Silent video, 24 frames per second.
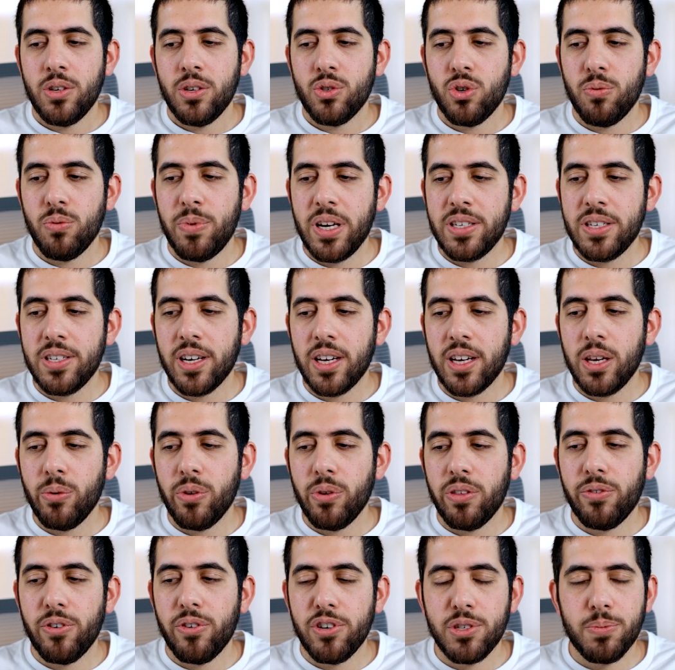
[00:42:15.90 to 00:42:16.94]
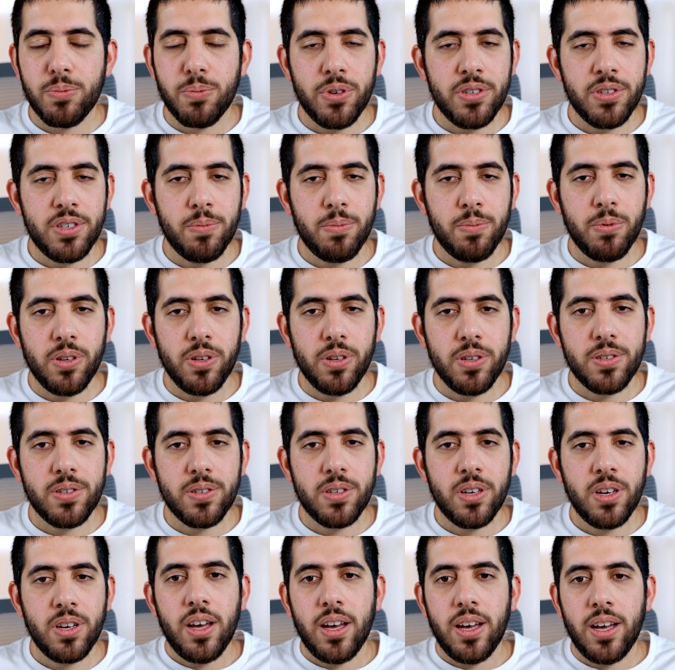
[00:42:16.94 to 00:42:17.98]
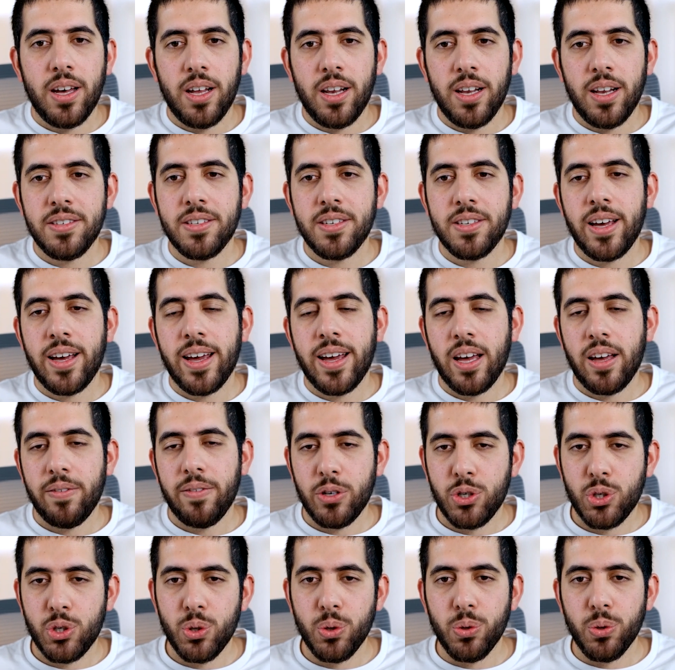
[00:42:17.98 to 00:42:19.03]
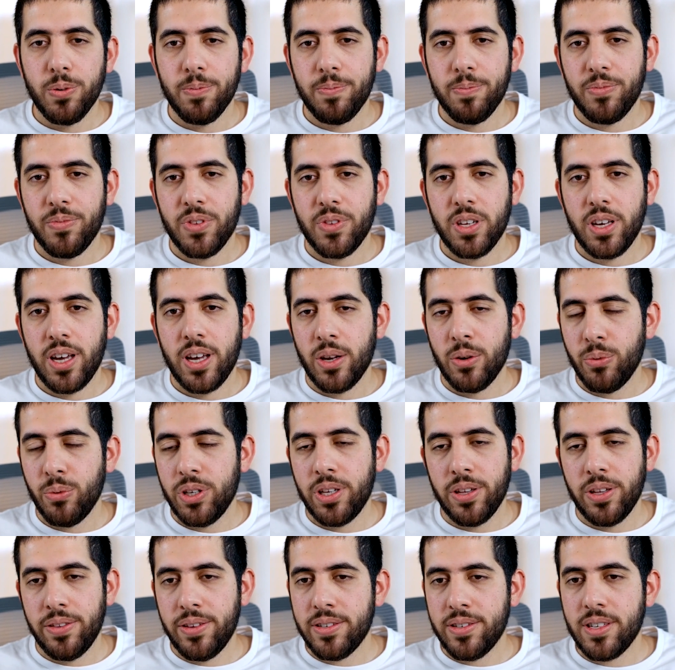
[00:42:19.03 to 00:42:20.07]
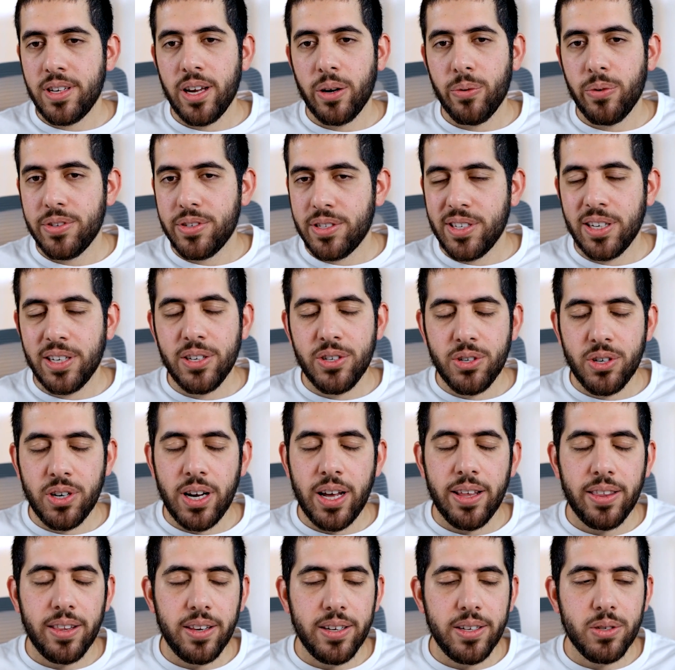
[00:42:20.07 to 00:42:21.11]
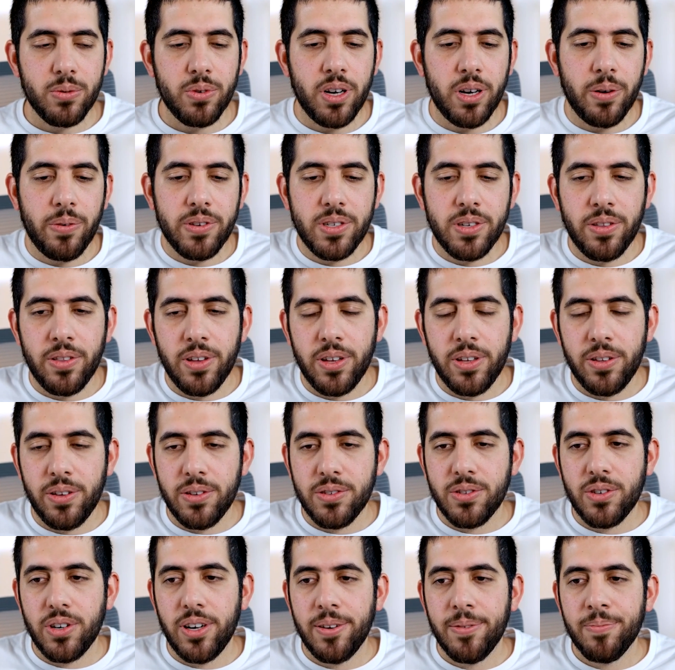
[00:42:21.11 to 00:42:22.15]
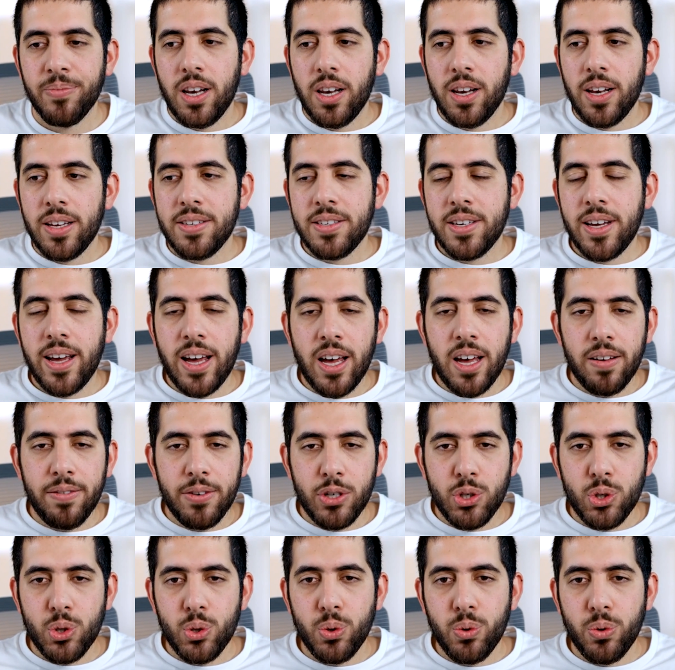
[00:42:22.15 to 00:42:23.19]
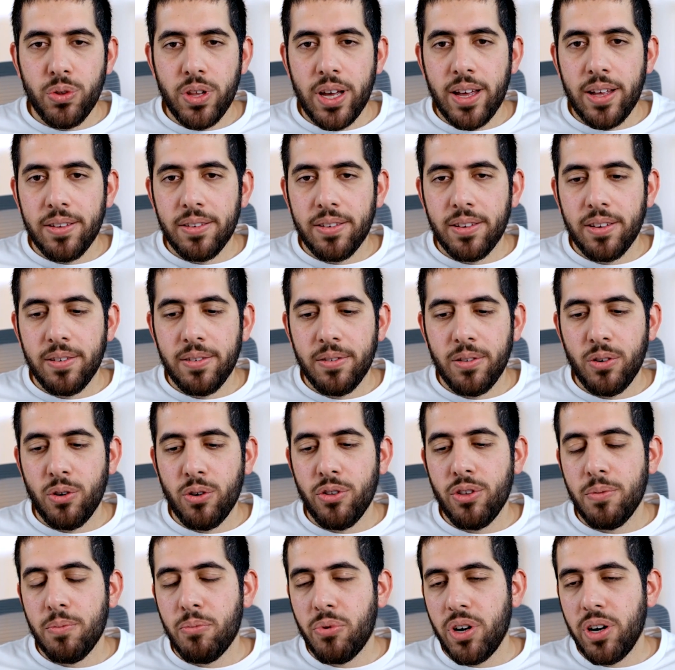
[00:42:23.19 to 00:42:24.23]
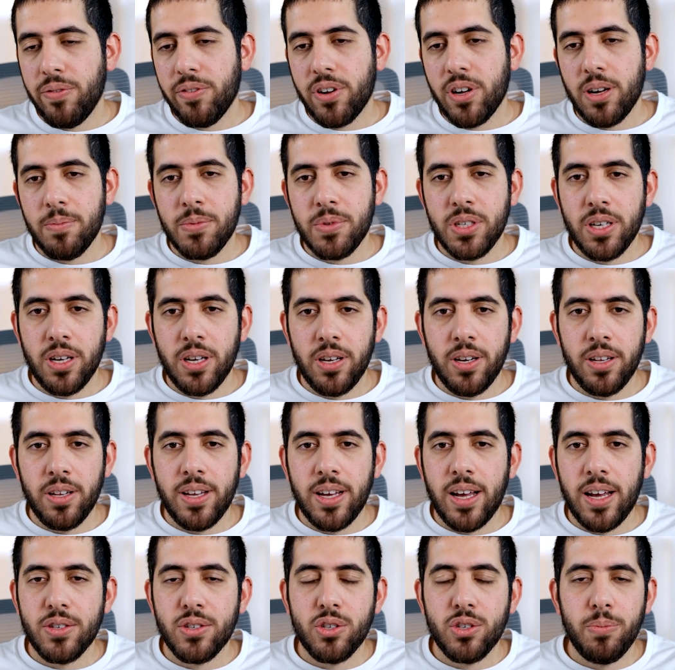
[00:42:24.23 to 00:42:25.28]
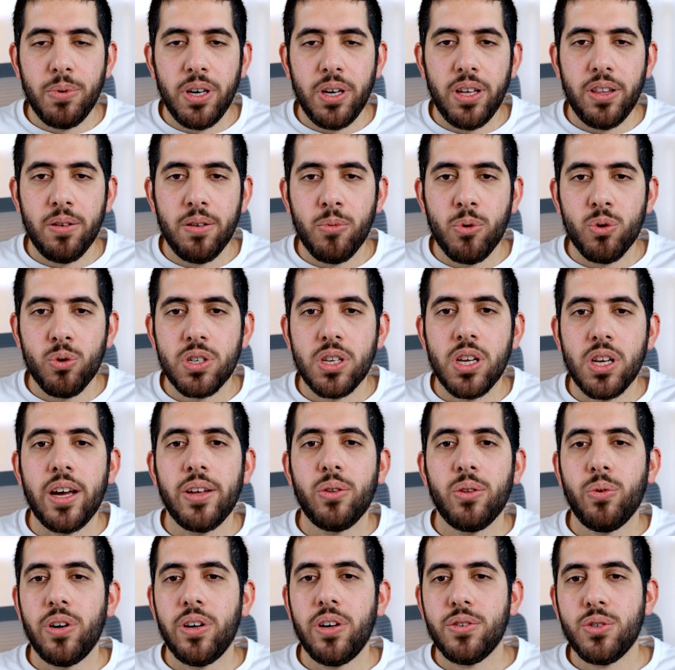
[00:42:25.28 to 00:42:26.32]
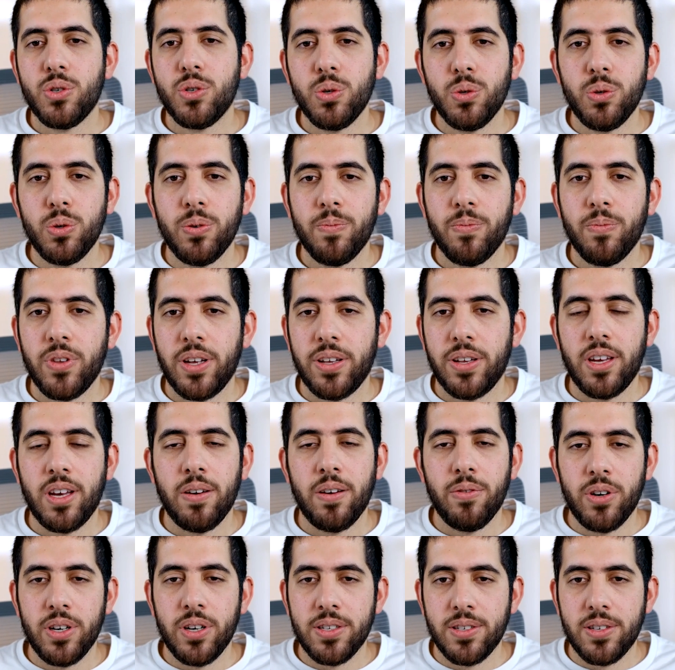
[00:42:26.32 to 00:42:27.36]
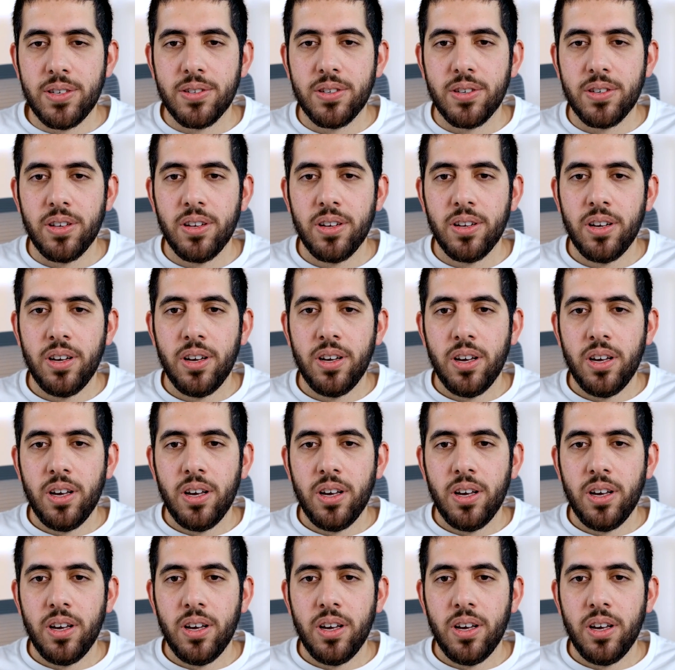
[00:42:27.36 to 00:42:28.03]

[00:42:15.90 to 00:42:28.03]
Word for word: So basically, with first principles, uh, let's say I have a shoe. And we did this like with signature athletes when I was in the industry. Let's say I have a shoe that, you know, the brief comes in, it has to be the most lightweight shoe that ever existed.